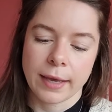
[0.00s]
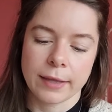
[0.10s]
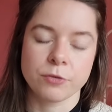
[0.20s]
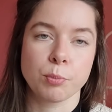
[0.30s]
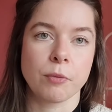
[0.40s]

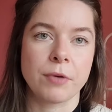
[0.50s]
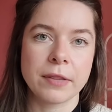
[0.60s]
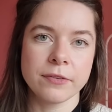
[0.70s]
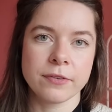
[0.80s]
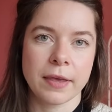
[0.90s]
And to
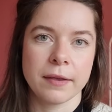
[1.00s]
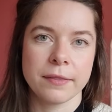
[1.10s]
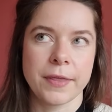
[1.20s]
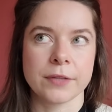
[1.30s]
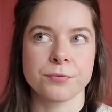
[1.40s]
prevent
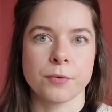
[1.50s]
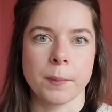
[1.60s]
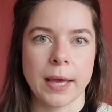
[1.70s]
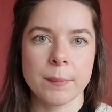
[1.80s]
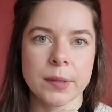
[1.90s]
that from
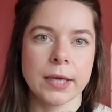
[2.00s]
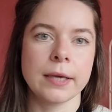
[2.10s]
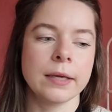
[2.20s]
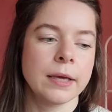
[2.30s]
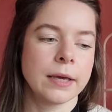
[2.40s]

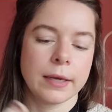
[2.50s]
happening,